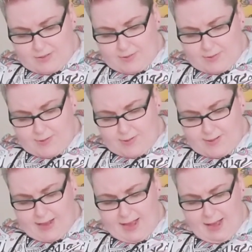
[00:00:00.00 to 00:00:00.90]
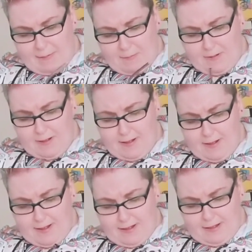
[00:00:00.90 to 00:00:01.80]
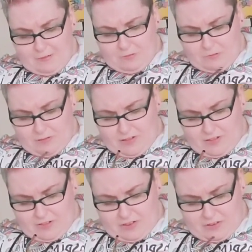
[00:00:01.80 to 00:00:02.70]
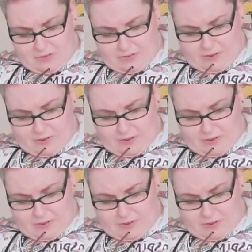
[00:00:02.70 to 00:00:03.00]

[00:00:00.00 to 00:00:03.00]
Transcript: through the gap so that you're like